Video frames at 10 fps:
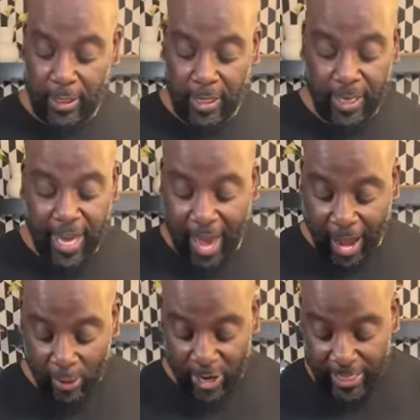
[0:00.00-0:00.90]
the
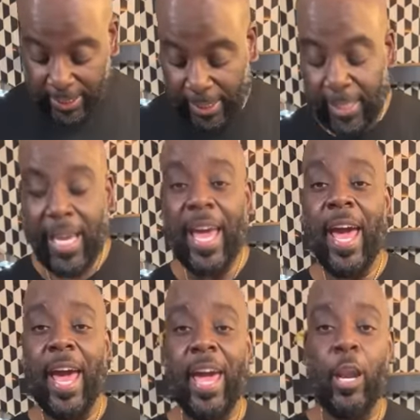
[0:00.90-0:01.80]
carrots,
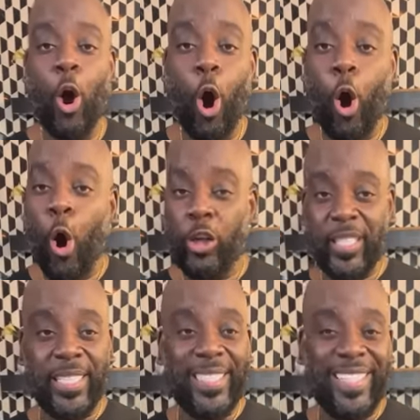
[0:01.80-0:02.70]
and all
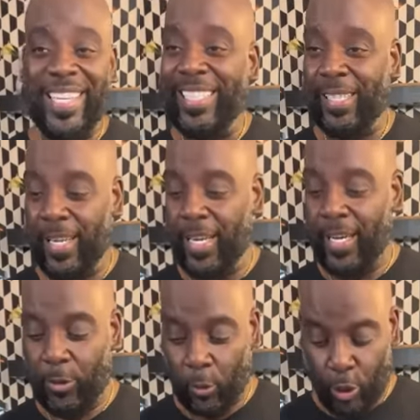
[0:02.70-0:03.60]
the seasoning
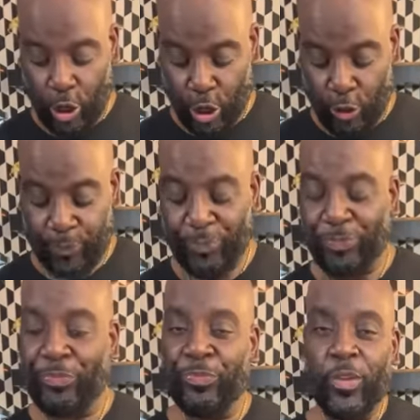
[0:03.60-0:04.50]
in the world
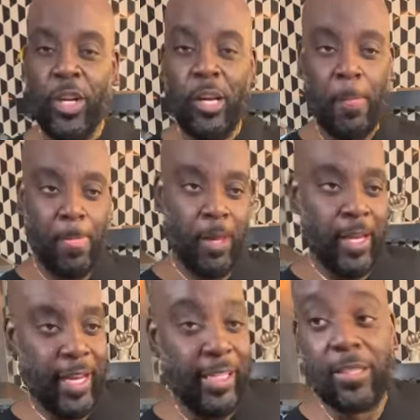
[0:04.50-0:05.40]

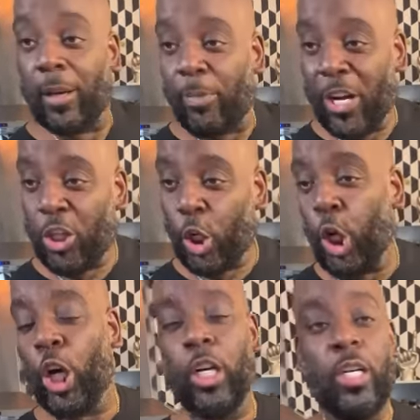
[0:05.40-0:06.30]
into the pressure
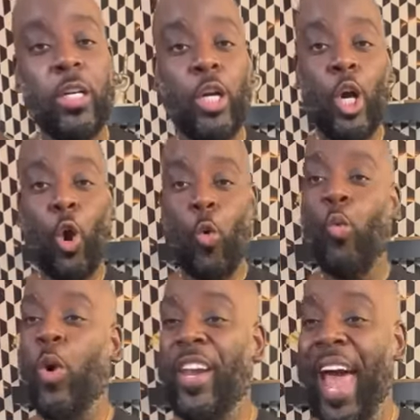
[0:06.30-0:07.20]
cooker
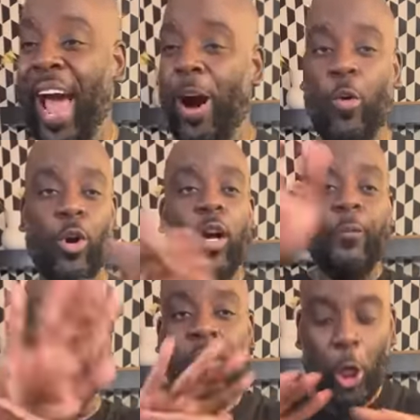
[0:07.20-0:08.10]
one hour
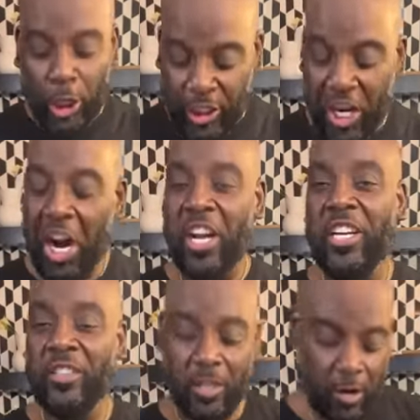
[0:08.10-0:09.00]
done.
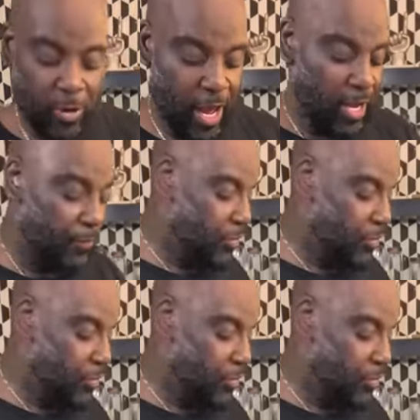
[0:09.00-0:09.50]
Okay,